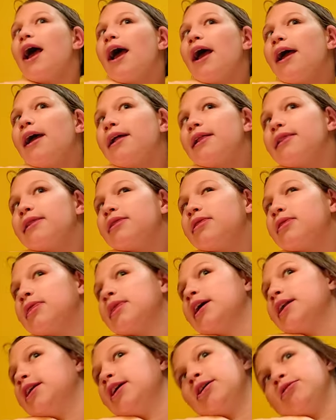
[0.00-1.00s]
And
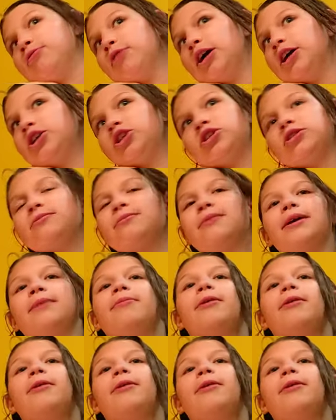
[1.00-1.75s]
then I wash my